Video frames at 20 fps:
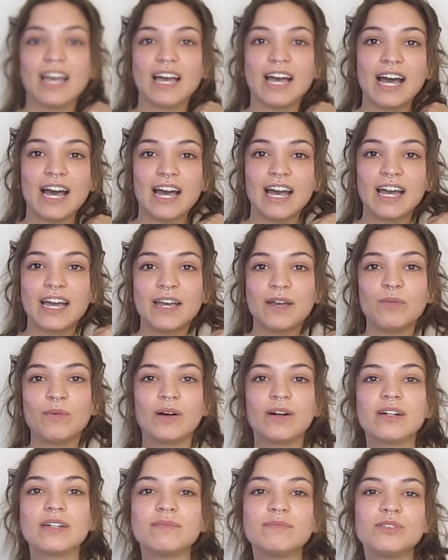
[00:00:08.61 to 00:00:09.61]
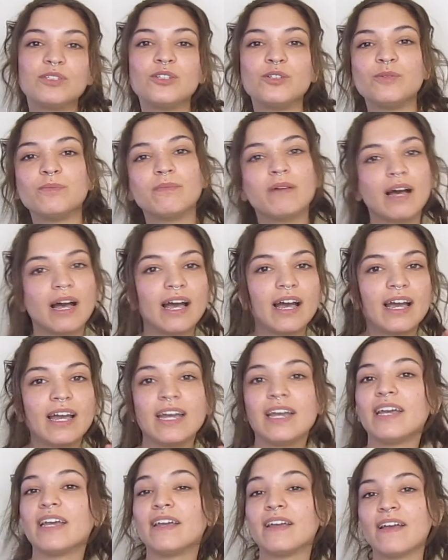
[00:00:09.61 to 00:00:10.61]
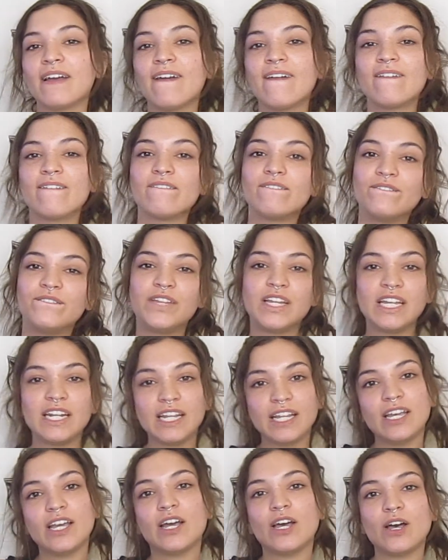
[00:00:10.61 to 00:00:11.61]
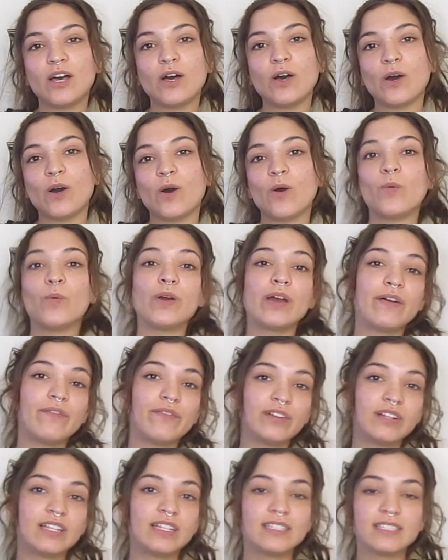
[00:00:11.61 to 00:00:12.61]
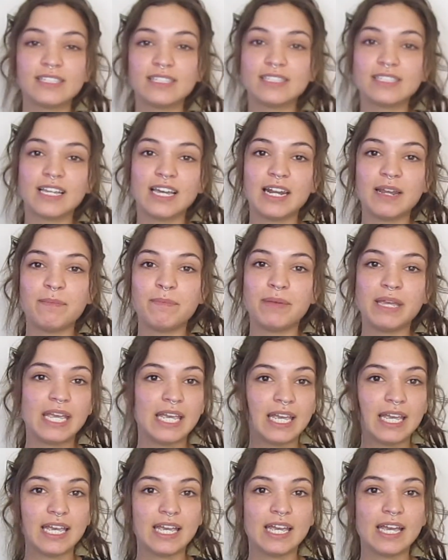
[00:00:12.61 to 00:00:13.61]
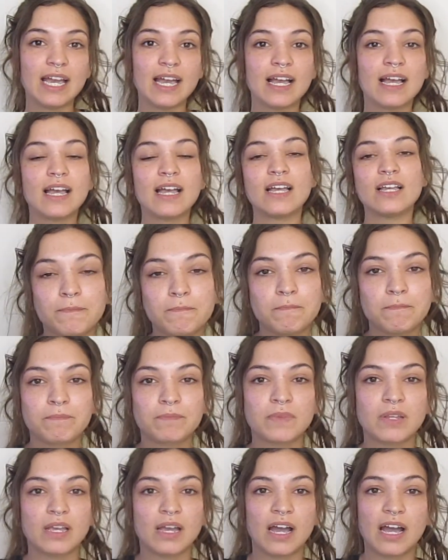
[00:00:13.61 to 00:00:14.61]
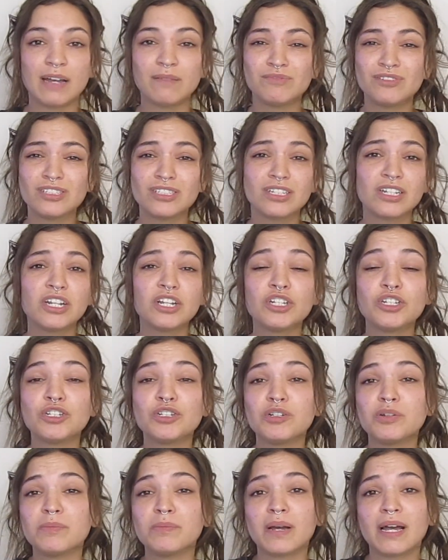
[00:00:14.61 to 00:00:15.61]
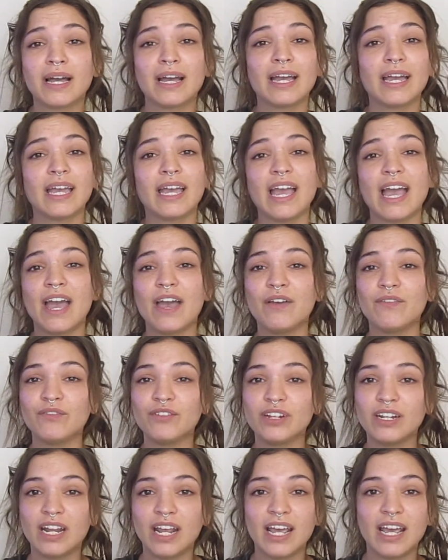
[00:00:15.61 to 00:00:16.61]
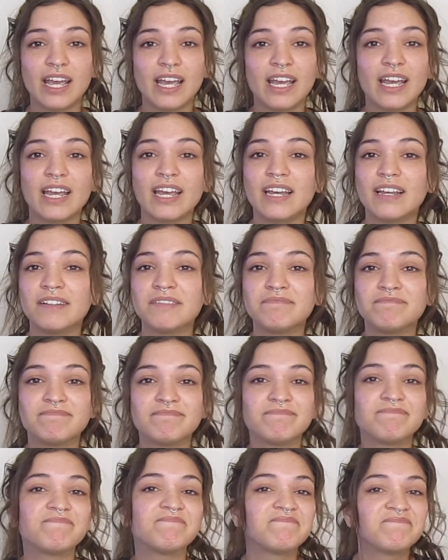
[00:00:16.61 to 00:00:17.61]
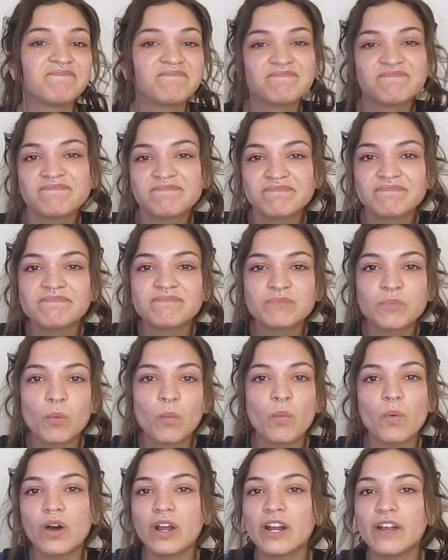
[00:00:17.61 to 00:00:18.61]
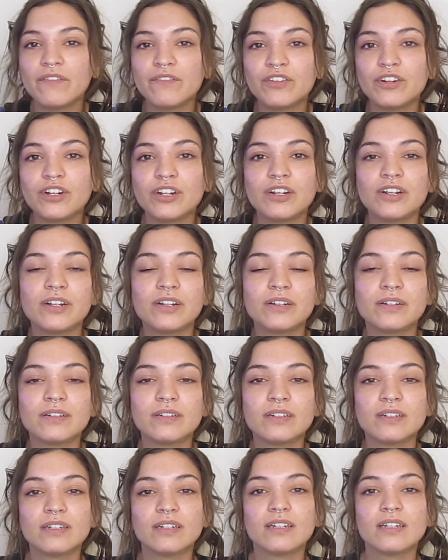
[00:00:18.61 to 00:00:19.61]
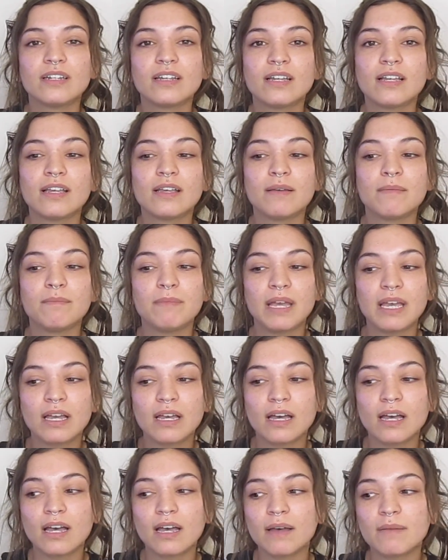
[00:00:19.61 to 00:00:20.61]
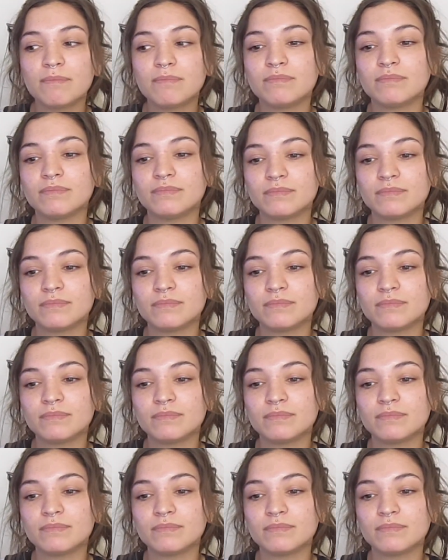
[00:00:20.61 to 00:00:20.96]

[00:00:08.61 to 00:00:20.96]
Hi, welcome to my video, wherever this is gonna be. I'm just gonna do my everyday whatever makeup.